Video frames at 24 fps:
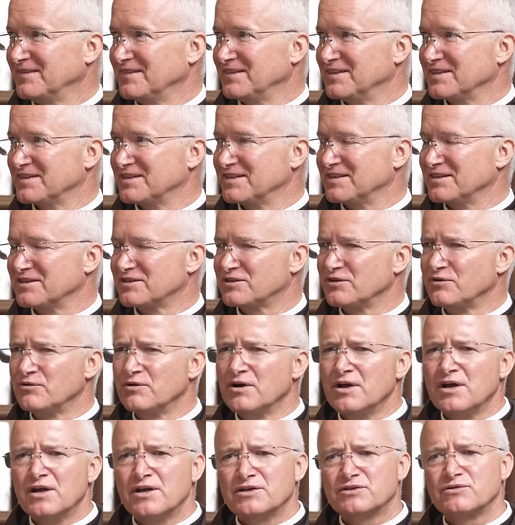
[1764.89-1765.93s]
You see?
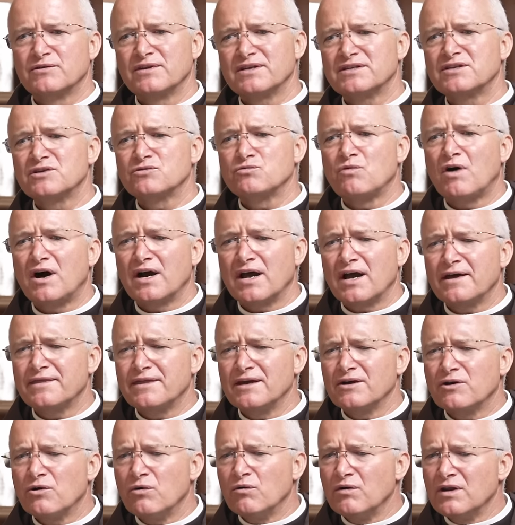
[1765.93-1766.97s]
So this is why I
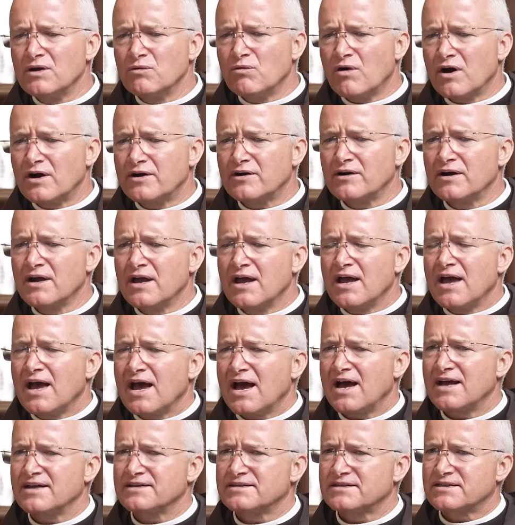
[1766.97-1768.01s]
think holy water
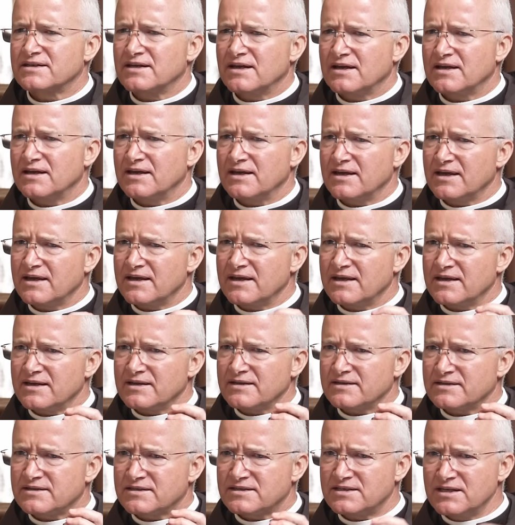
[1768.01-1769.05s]
has a
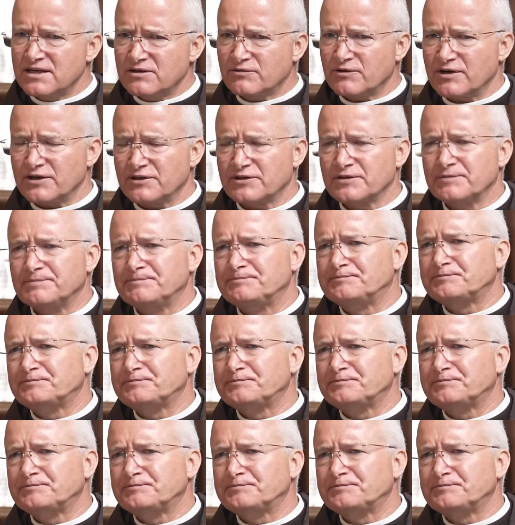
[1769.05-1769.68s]
secret